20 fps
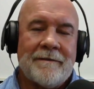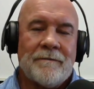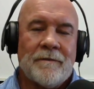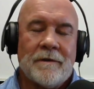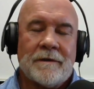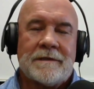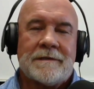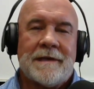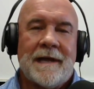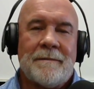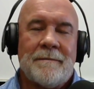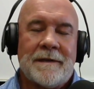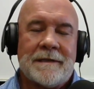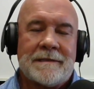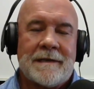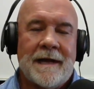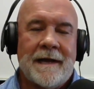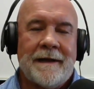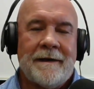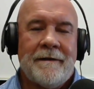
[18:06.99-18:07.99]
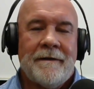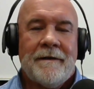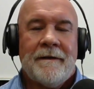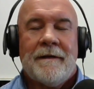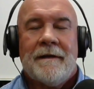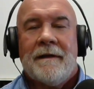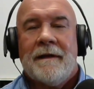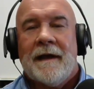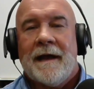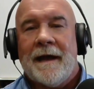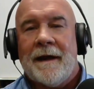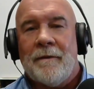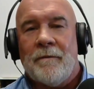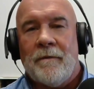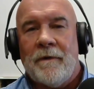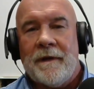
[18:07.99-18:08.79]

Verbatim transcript: I've worked side by side uh,